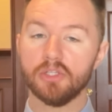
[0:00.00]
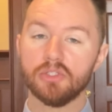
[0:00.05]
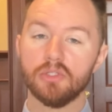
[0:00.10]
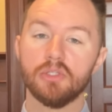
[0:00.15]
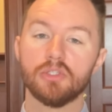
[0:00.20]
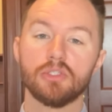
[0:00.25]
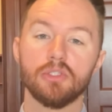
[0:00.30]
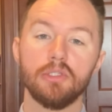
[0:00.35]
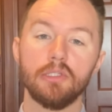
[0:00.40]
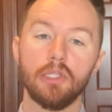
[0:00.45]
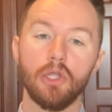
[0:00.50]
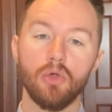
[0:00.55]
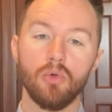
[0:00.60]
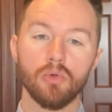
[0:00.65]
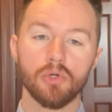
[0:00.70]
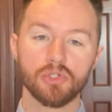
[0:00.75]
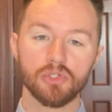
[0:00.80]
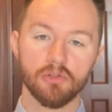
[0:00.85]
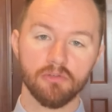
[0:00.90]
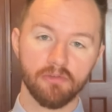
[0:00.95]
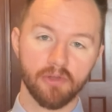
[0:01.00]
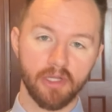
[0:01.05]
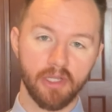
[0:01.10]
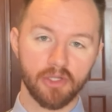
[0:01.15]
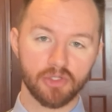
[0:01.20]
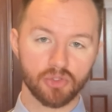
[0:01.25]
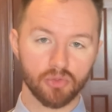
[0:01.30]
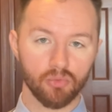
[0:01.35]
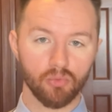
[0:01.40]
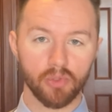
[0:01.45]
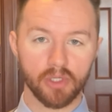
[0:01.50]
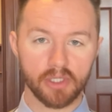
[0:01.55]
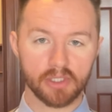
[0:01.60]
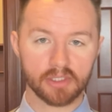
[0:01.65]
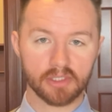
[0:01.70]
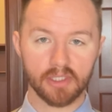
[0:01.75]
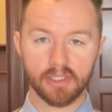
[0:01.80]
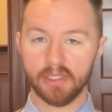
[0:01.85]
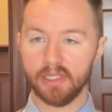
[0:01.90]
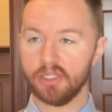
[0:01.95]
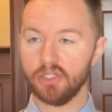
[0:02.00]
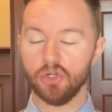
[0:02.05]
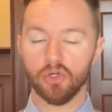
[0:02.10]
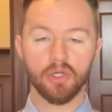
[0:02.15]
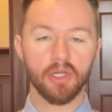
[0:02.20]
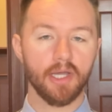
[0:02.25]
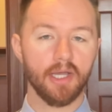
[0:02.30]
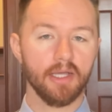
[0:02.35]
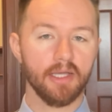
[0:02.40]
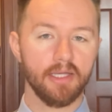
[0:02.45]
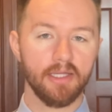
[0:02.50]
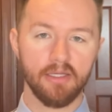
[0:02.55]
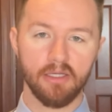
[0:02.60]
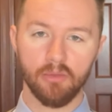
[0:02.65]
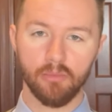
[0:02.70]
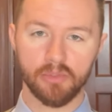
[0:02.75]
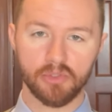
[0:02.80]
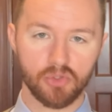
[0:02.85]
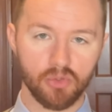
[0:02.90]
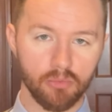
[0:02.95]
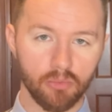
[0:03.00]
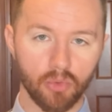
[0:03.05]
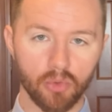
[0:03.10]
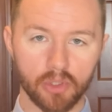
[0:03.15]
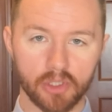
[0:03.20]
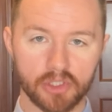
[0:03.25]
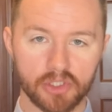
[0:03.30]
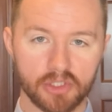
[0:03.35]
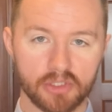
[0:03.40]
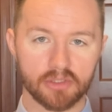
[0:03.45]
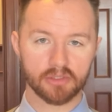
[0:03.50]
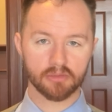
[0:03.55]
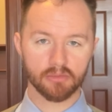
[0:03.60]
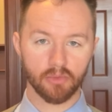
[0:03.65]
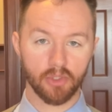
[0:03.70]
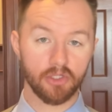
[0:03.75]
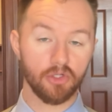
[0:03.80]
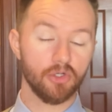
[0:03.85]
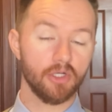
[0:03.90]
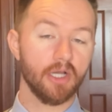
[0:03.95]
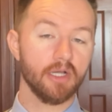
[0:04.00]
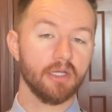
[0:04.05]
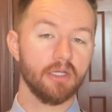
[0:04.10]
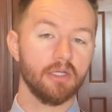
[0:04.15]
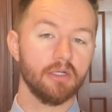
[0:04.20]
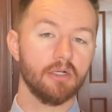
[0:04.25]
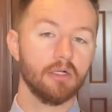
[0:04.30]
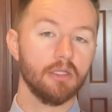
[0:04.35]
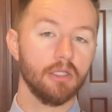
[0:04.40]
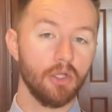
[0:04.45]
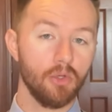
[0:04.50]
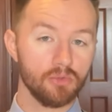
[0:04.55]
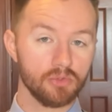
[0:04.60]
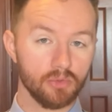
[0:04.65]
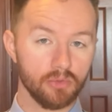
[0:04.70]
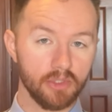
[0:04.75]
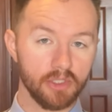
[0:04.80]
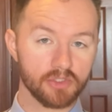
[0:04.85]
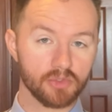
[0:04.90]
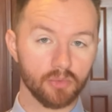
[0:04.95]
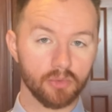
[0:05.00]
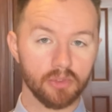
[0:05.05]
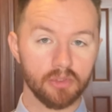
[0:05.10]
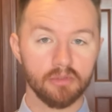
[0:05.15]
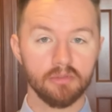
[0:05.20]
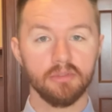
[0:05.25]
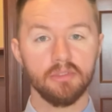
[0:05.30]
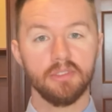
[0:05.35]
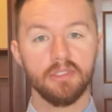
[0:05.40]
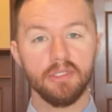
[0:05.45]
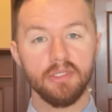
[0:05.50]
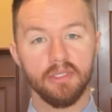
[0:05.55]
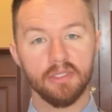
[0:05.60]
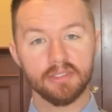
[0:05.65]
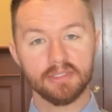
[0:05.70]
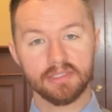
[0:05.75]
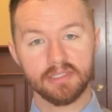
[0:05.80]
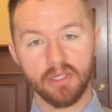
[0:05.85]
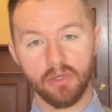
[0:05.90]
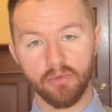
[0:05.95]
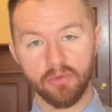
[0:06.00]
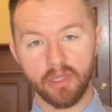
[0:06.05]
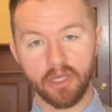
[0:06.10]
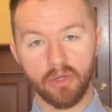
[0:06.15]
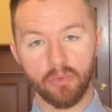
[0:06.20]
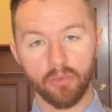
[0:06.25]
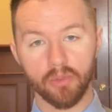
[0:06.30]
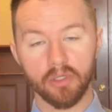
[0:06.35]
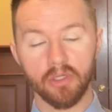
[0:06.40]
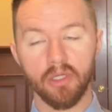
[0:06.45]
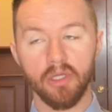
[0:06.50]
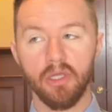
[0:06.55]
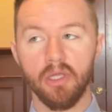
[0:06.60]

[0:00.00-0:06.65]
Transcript: So this lowers your financial risk in that you're not going to end up with 2 mortgages, right? You're not going to close on this one till you sell that one.